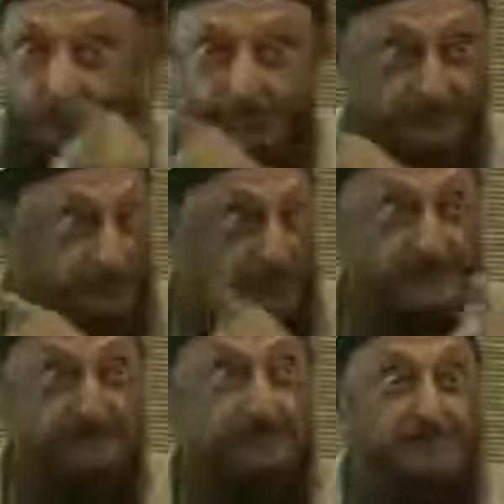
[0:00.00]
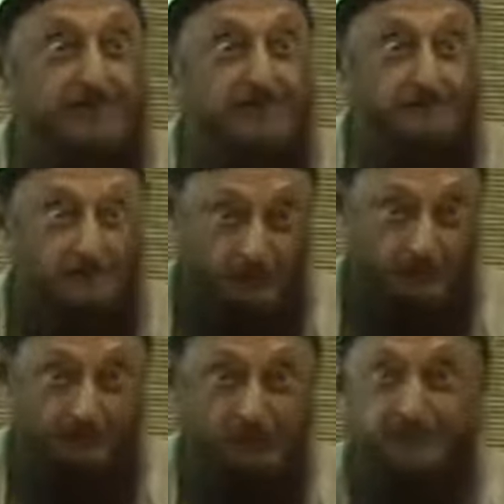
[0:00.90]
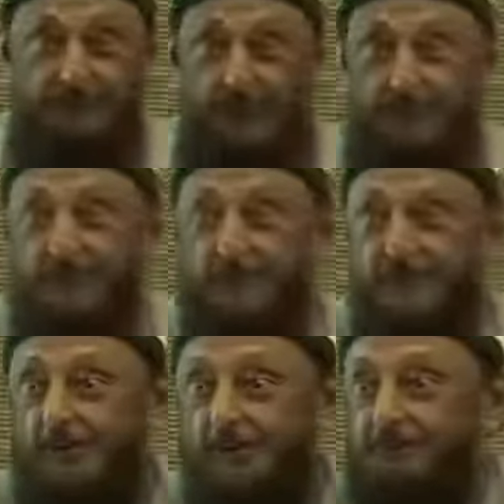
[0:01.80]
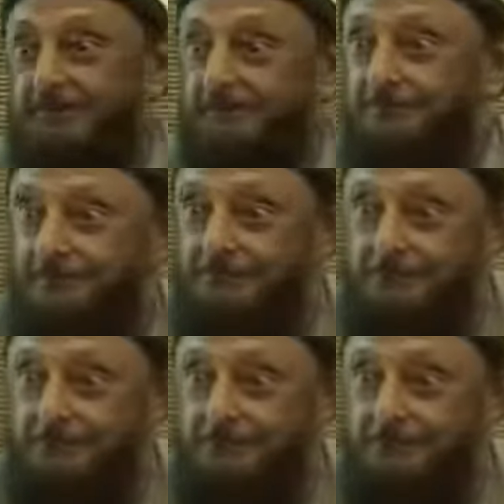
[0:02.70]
who wants to challenge that? You have enough time later on.